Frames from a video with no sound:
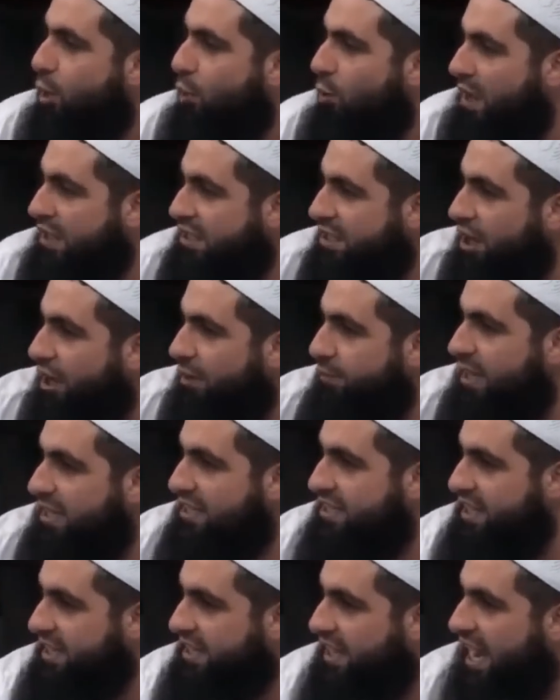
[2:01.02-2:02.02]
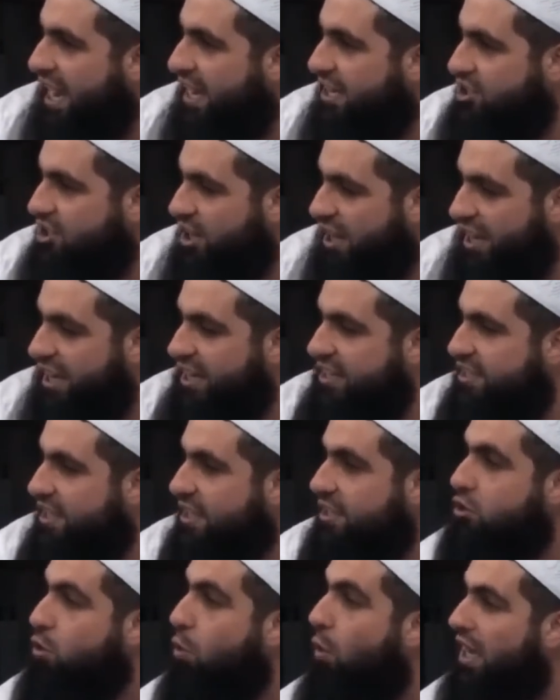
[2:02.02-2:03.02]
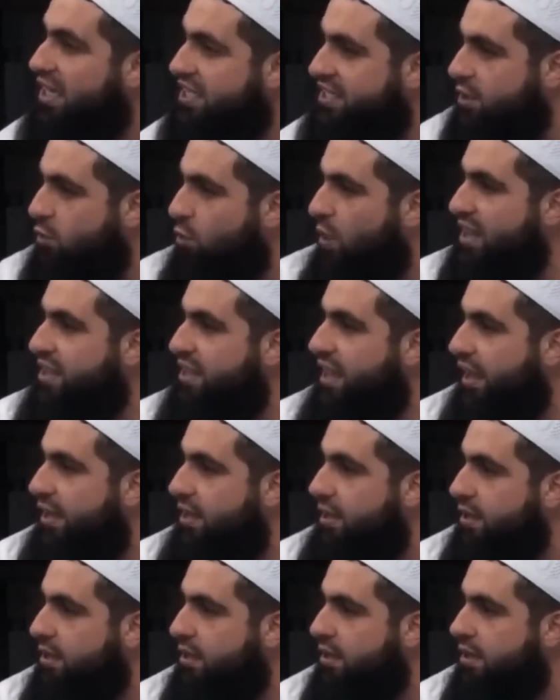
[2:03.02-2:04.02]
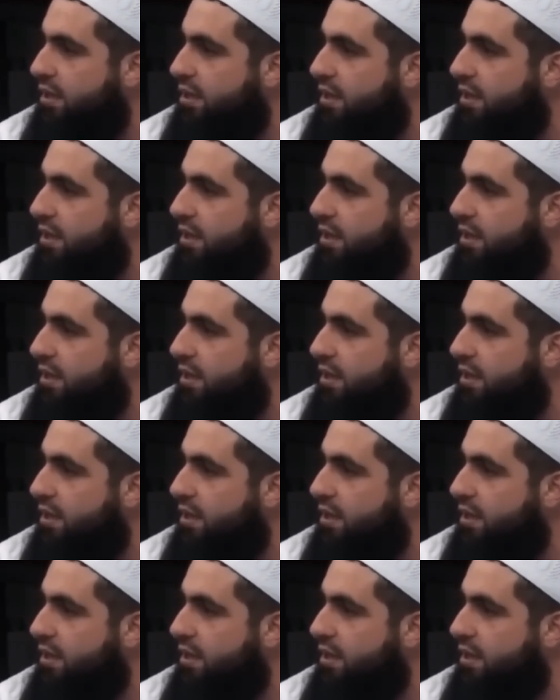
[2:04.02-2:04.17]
One time he seen Aisha eating twice in one day.